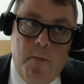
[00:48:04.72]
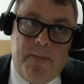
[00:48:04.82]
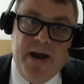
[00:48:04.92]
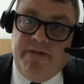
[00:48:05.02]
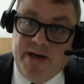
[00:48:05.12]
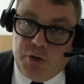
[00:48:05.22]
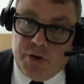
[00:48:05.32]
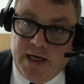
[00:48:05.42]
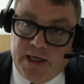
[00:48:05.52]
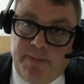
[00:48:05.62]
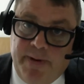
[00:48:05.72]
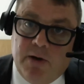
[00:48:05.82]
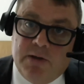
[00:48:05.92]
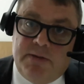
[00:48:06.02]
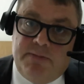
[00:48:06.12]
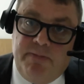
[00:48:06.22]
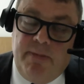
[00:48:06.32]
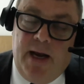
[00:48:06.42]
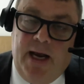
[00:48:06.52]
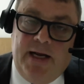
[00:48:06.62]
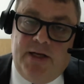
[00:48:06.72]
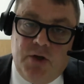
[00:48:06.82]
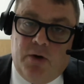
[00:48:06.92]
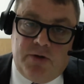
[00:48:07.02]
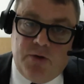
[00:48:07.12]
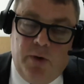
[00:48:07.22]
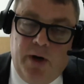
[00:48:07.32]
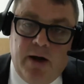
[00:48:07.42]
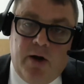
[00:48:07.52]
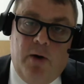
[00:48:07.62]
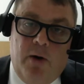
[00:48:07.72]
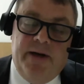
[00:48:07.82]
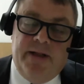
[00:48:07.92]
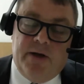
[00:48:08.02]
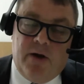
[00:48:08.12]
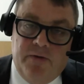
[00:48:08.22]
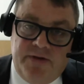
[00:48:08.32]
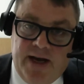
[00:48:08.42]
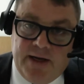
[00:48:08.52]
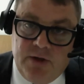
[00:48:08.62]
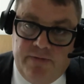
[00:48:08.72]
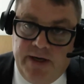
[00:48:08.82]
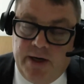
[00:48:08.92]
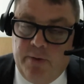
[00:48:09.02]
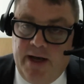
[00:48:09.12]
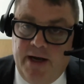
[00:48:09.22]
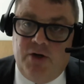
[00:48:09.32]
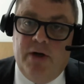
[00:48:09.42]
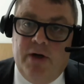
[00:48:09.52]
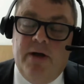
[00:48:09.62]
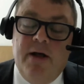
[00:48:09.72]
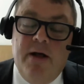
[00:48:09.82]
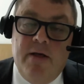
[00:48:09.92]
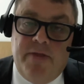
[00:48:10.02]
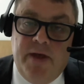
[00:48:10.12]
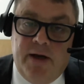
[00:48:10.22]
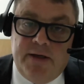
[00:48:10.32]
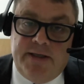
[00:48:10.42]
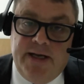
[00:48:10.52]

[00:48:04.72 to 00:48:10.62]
be of interest because it is not at all uncommon in the context of a liquidation that